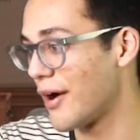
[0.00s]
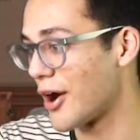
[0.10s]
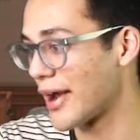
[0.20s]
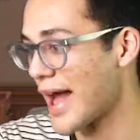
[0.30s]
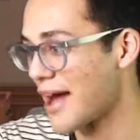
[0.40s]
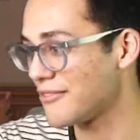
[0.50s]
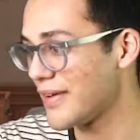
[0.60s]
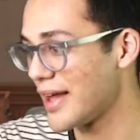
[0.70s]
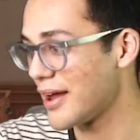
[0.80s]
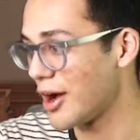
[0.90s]
our
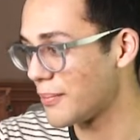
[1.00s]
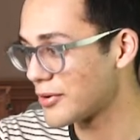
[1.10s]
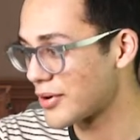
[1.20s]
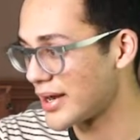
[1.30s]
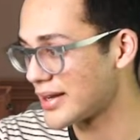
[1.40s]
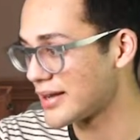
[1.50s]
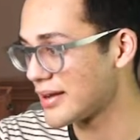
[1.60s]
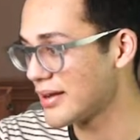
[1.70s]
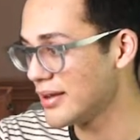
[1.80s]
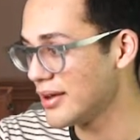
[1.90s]
cafe upgraded,
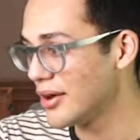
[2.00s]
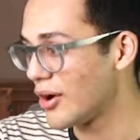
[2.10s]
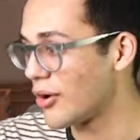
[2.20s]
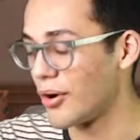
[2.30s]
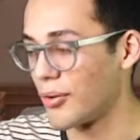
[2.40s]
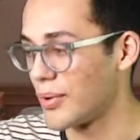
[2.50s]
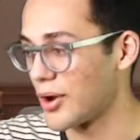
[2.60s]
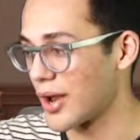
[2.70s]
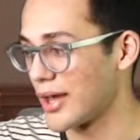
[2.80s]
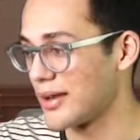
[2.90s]
or we
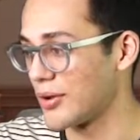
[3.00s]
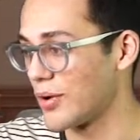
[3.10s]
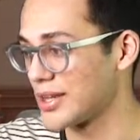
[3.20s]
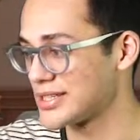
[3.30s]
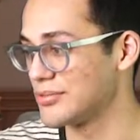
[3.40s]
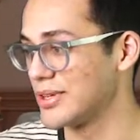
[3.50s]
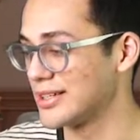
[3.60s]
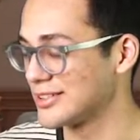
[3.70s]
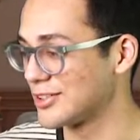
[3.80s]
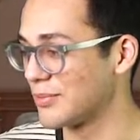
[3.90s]
were going to in
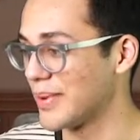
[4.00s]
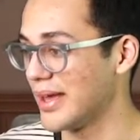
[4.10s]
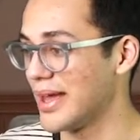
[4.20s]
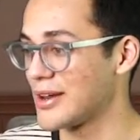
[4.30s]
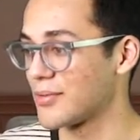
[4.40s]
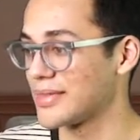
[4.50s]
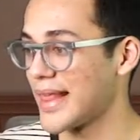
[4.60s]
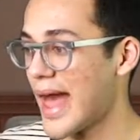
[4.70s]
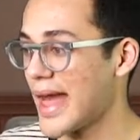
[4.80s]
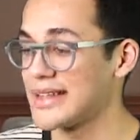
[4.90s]
a little bit. And with
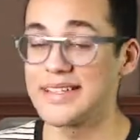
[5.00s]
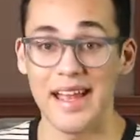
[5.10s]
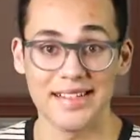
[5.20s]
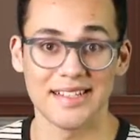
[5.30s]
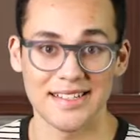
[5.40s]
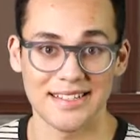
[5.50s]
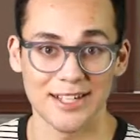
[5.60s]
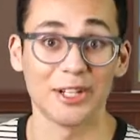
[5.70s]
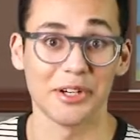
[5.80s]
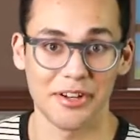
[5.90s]
that, it changes
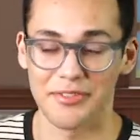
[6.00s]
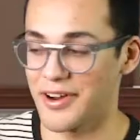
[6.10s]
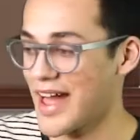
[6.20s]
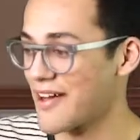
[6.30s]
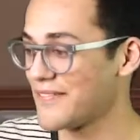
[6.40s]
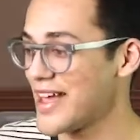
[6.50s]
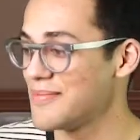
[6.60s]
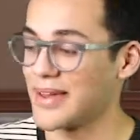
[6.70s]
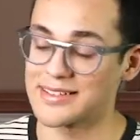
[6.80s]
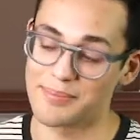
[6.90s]
the look of your cafe.
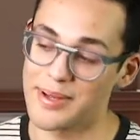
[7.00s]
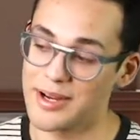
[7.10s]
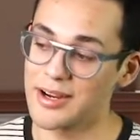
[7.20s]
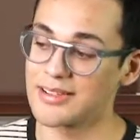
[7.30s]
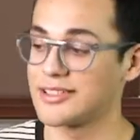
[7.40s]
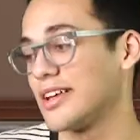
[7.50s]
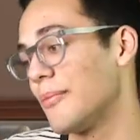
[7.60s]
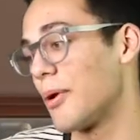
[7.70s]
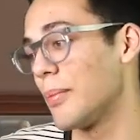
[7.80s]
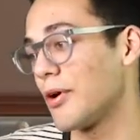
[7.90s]
It makes it bigger, lets you
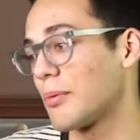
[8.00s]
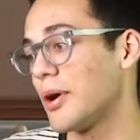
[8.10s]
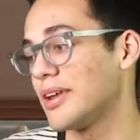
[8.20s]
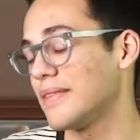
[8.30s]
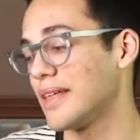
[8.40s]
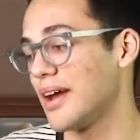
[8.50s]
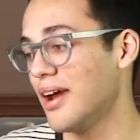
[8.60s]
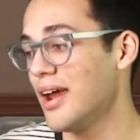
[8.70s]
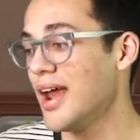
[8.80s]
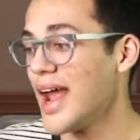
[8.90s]
have more Pokemon in there.
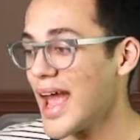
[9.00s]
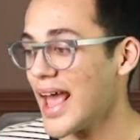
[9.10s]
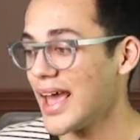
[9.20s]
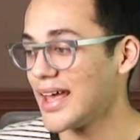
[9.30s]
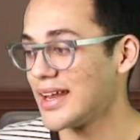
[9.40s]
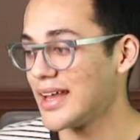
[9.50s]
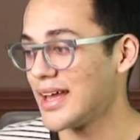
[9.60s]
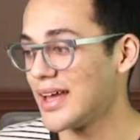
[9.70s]
And